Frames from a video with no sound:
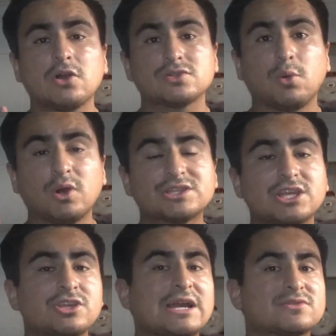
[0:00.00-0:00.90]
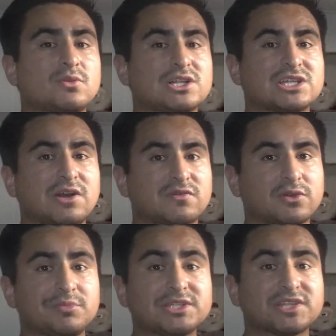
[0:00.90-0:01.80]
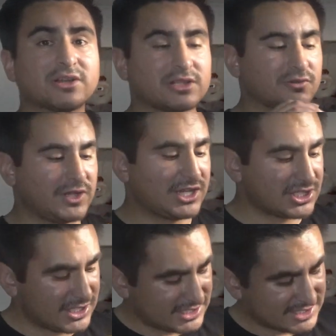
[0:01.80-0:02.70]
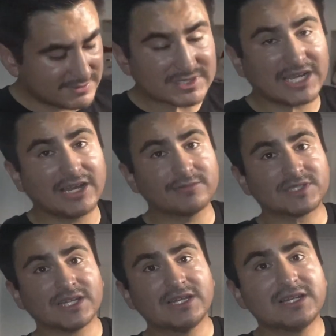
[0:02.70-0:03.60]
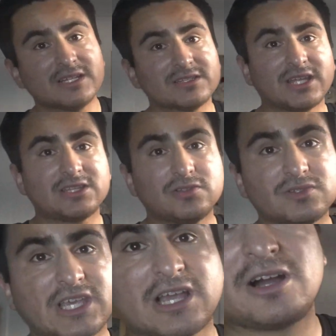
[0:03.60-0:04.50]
Oh, the one thing you have to watch out for B-stock liquidation is sometimes they do take